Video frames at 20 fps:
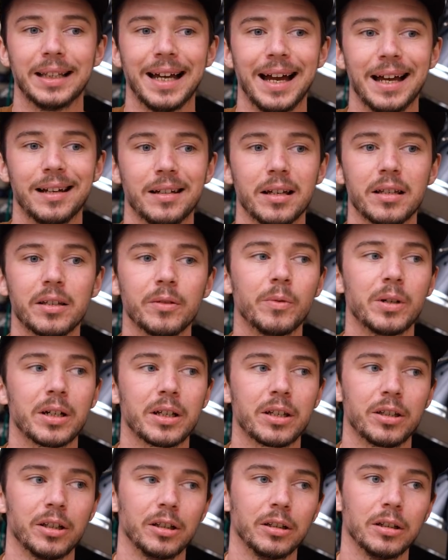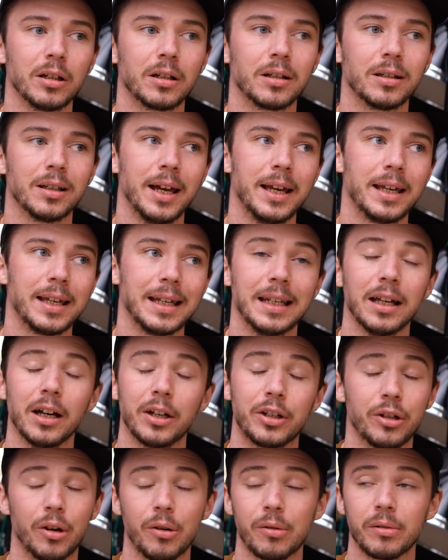that doesn't want us to look like a
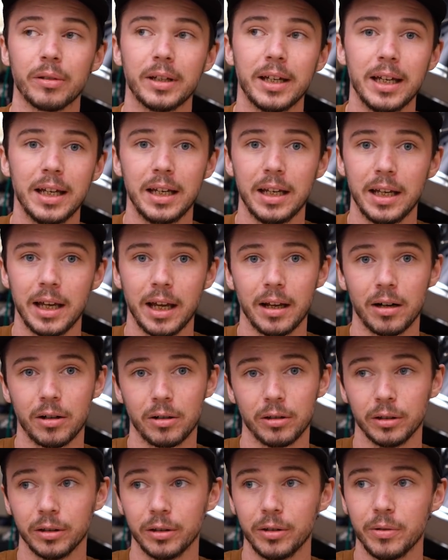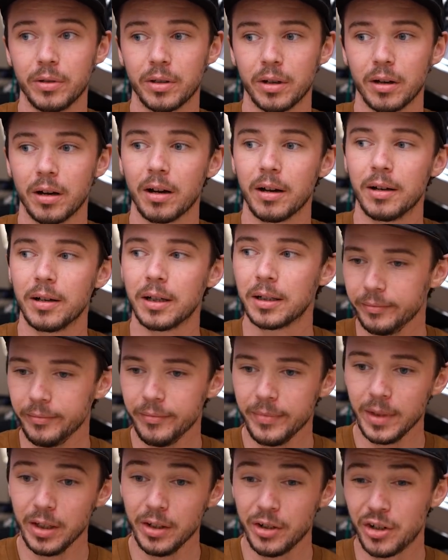total idiot or a loser,
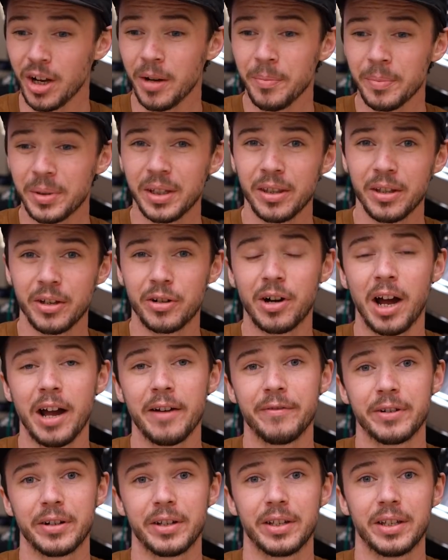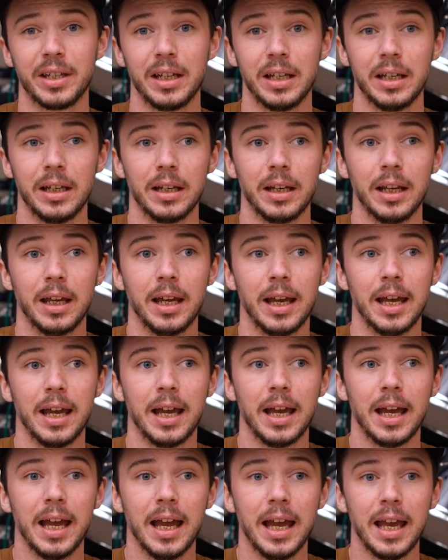jumps in the driver's seat
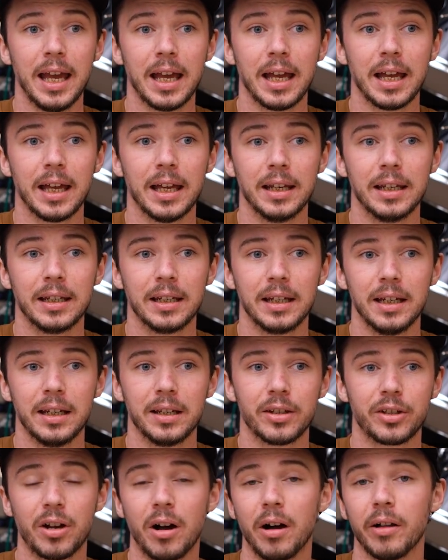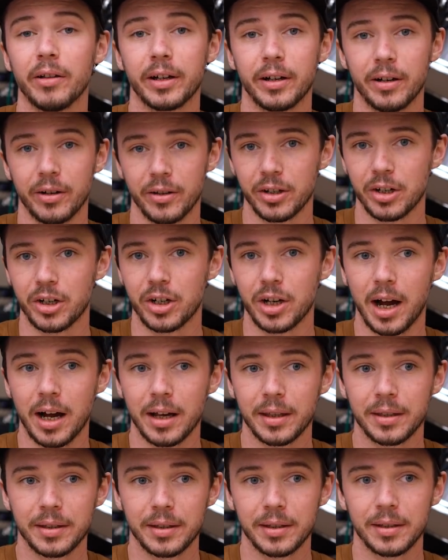and is calling all the
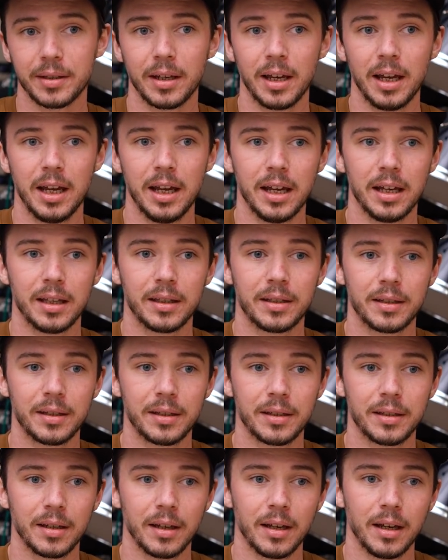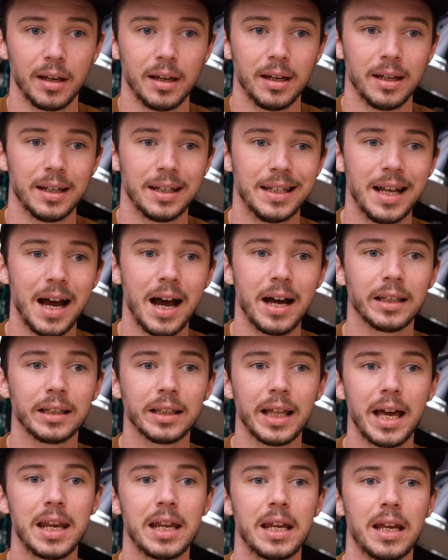shots. It's not
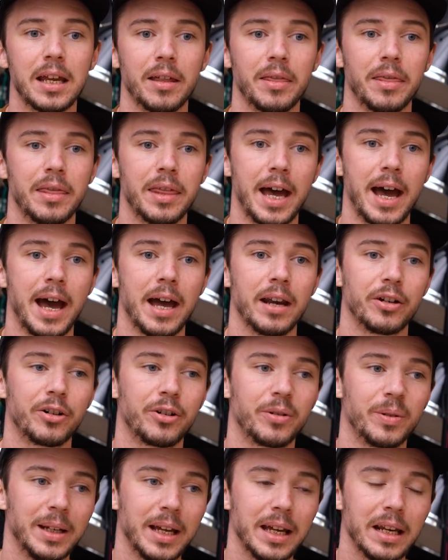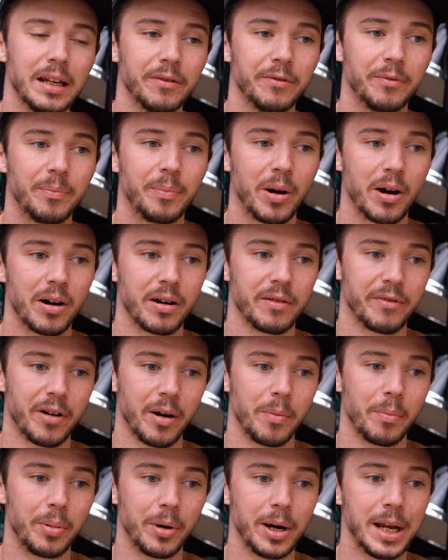letting that creative part of
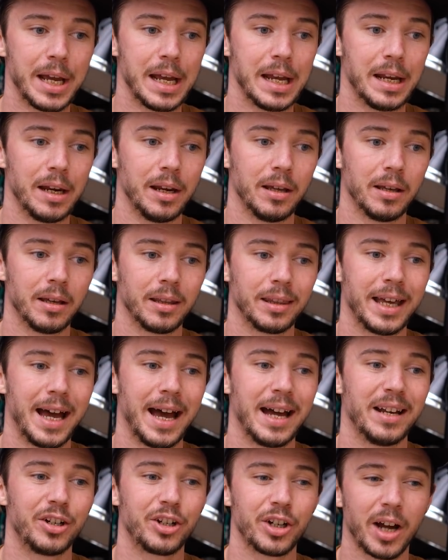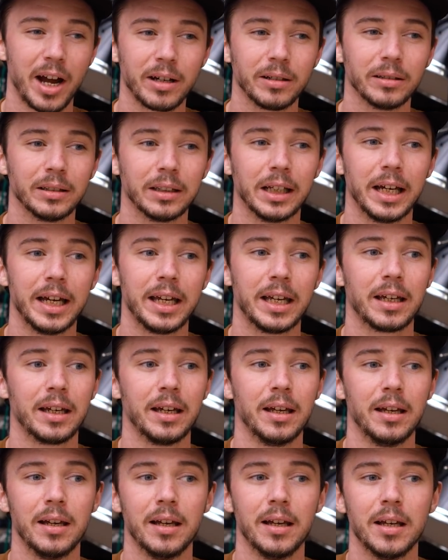our brain, that childlike
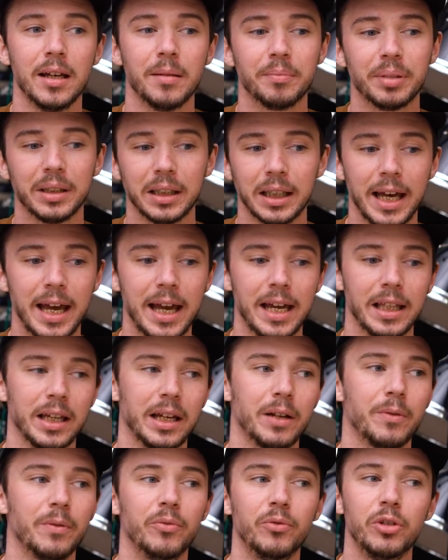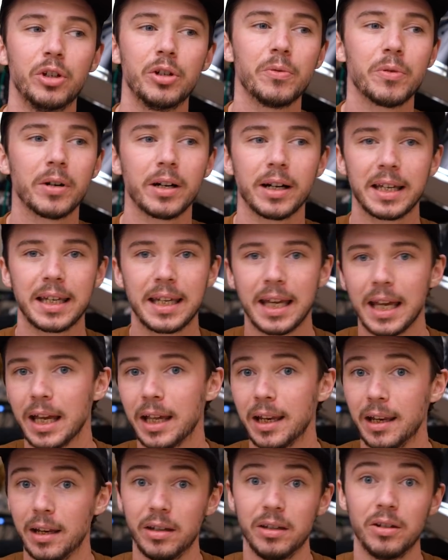play, like when you were a
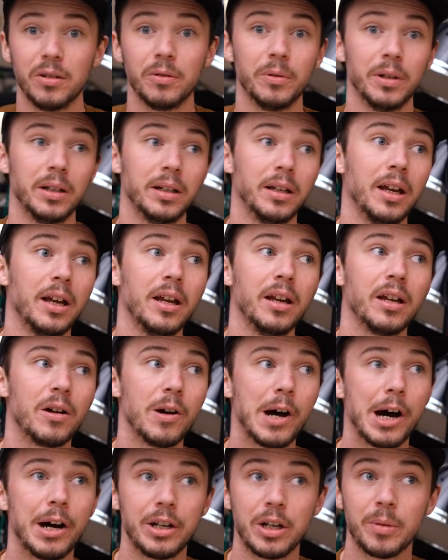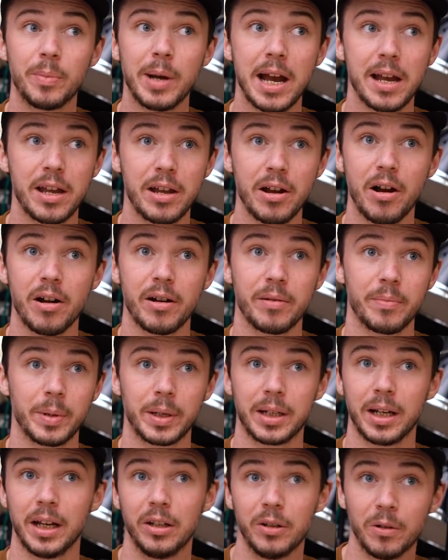kid and you would go out in your backyard and
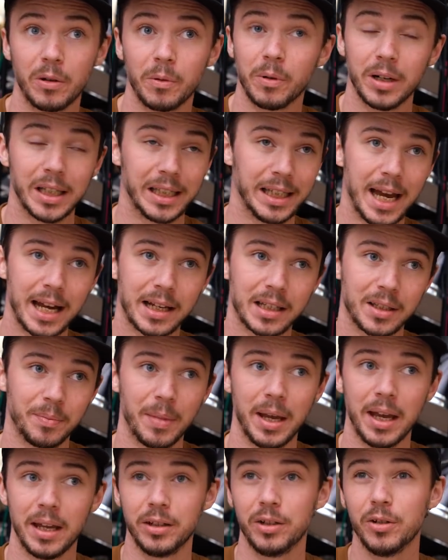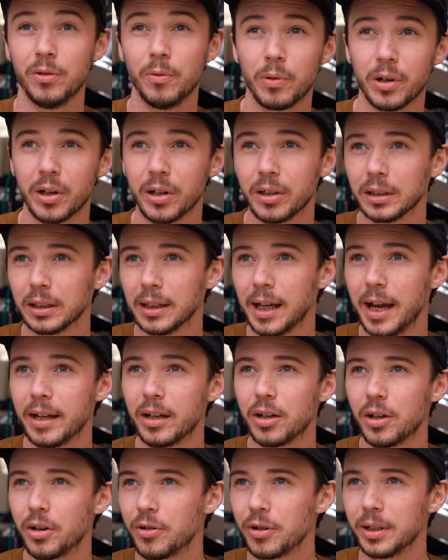pretend you were one of the X-Men. You weren't
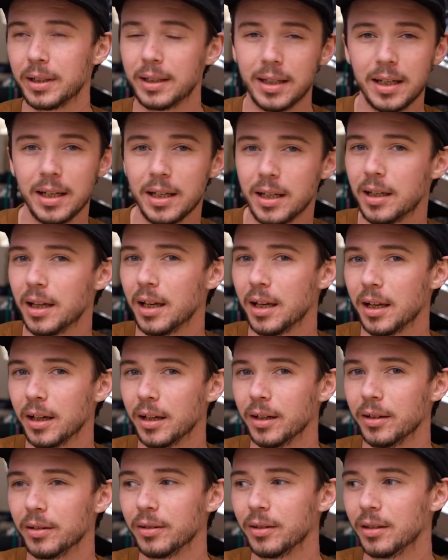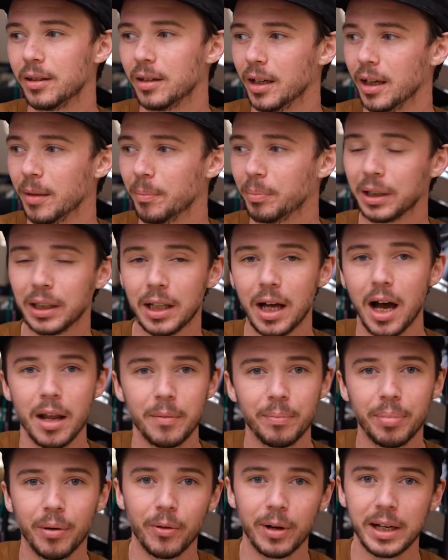critiquing the
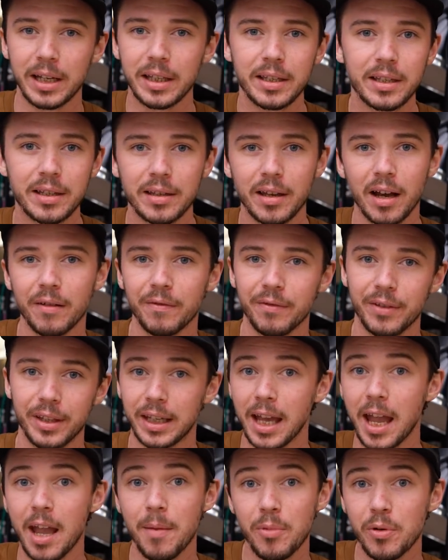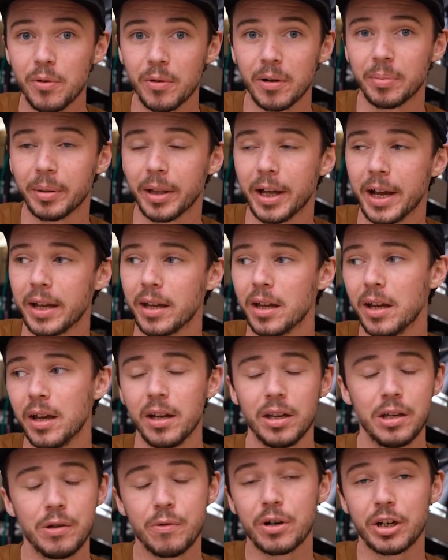plot points of the game you were playing.
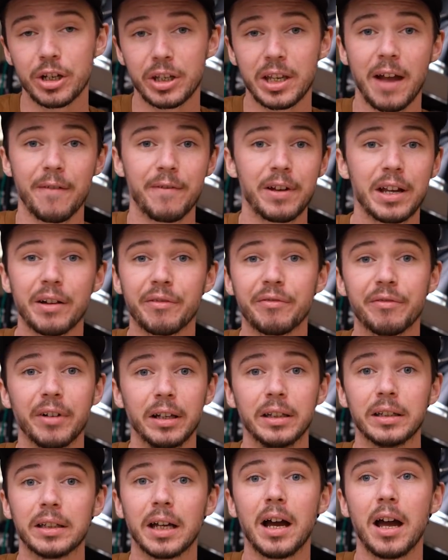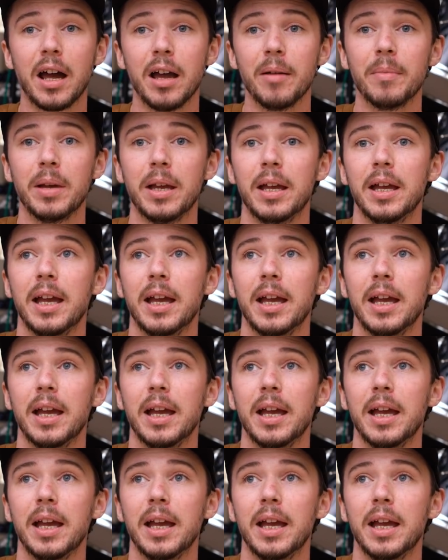You were just having a fun time.